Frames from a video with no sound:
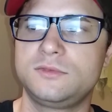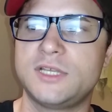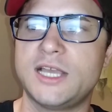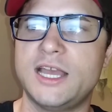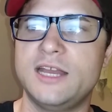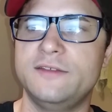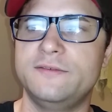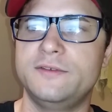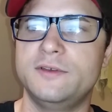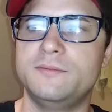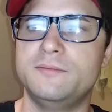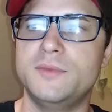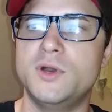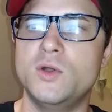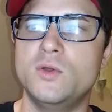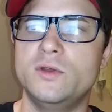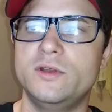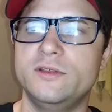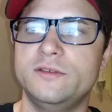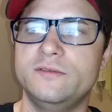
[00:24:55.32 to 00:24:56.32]
kind of a
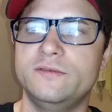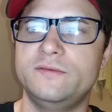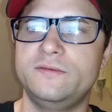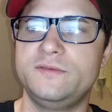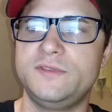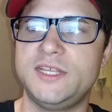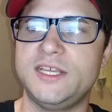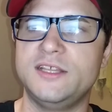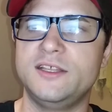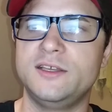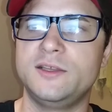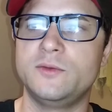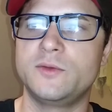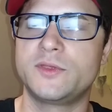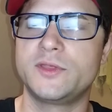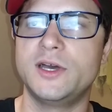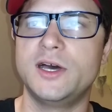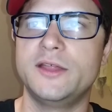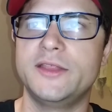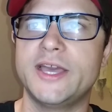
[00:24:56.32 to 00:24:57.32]
mode of dealing with
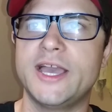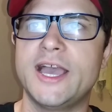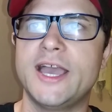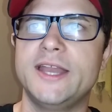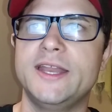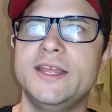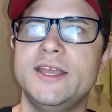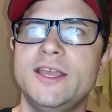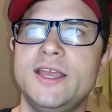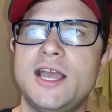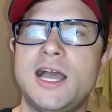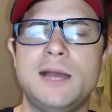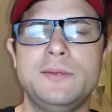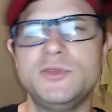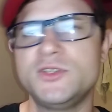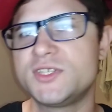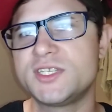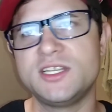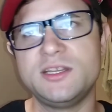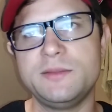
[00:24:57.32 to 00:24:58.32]
all that. I'm
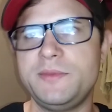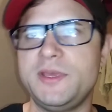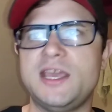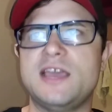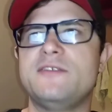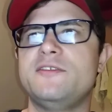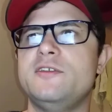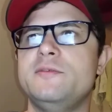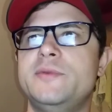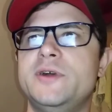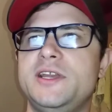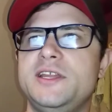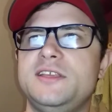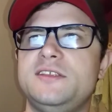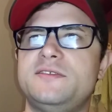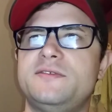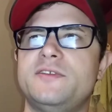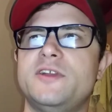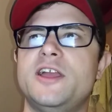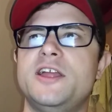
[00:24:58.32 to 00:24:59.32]
just going to be
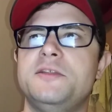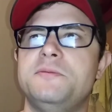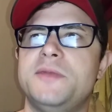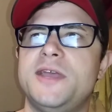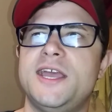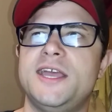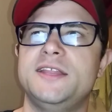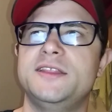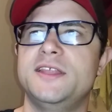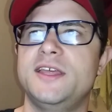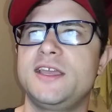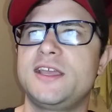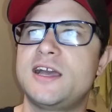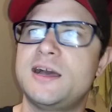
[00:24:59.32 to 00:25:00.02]
everybody's friend, man. Like,